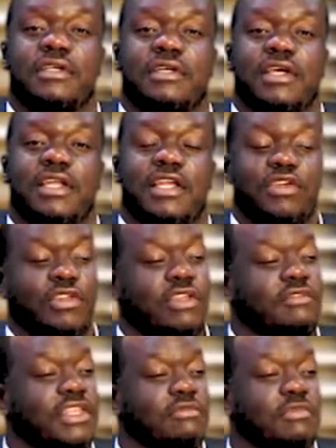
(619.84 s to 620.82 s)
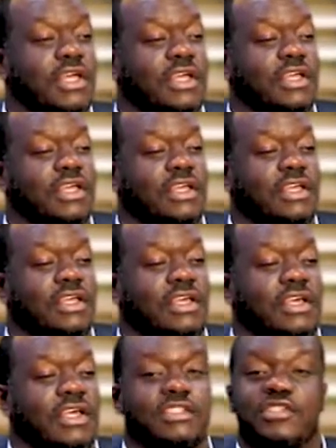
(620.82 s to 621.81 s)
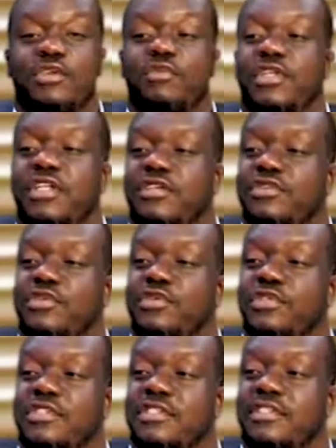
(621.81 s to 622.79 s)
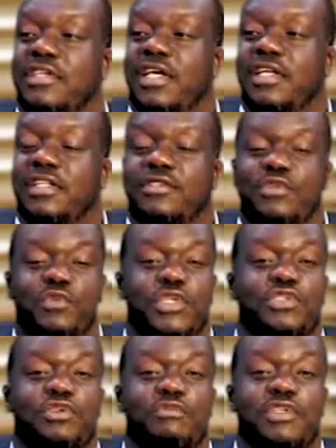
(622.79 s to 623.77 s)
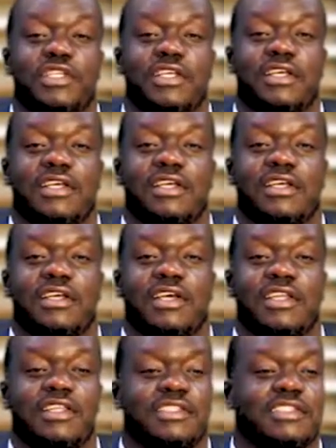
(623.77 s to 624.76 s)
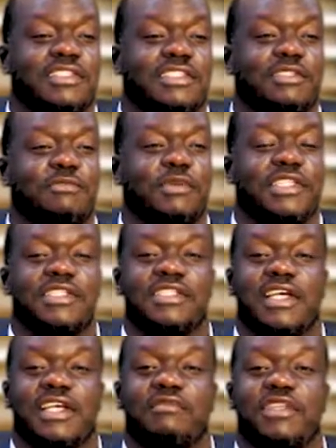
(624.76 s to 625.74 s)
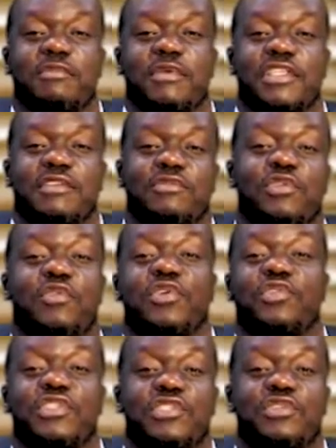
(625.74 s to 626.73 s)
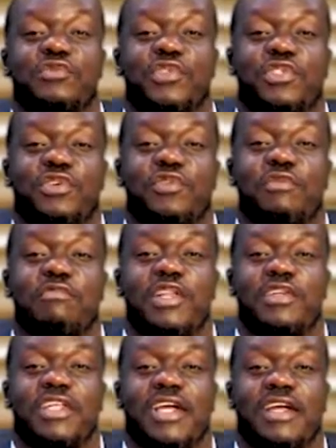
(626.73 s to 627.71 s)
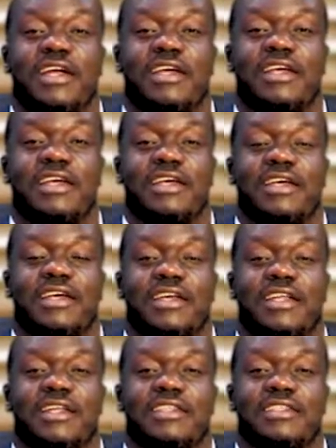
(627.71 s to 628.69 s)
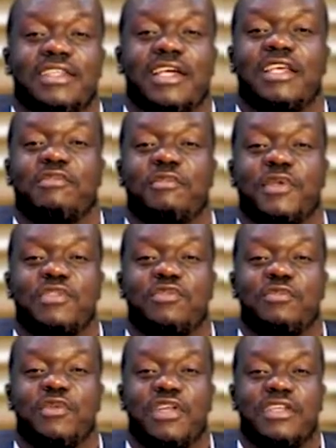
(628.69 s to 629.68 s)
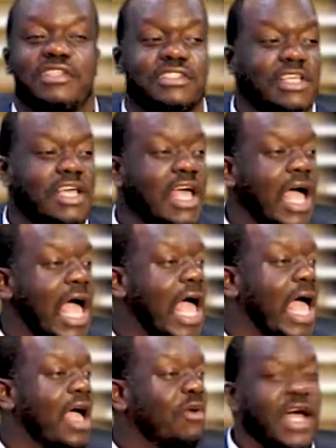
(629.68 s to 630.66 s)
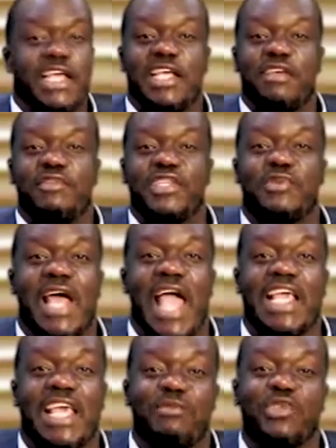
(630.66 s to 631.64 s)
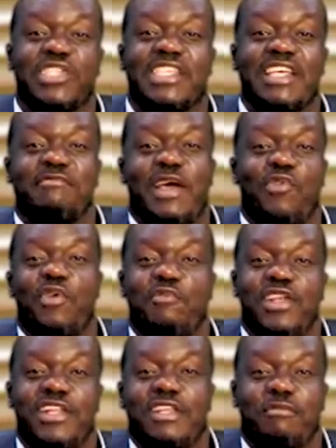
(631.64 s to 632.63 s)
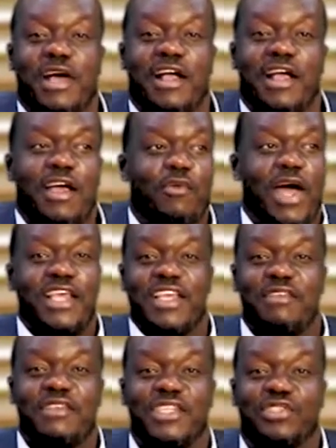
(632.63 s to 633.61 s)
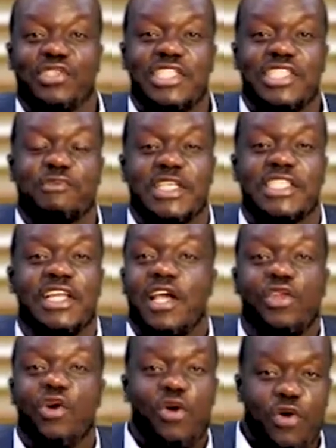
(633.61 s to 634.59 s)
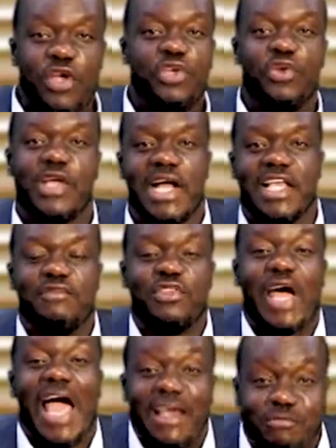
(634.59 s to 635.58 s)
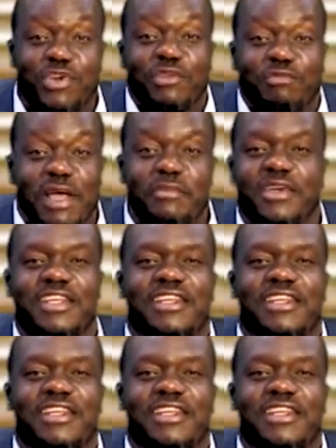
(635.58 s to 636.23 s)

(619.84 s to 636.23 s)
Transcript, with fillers: and then you're leaving the bank, and someone else goes in to withdraw money, and they see the person, they're giving the person, If someone goes in to withdraw one million naira, and then they give the person one million. And they say, ah, why are you giving this? I came to save my one million in the bank. Why are you giving it to this person? No, you can't give it to, I brought my money.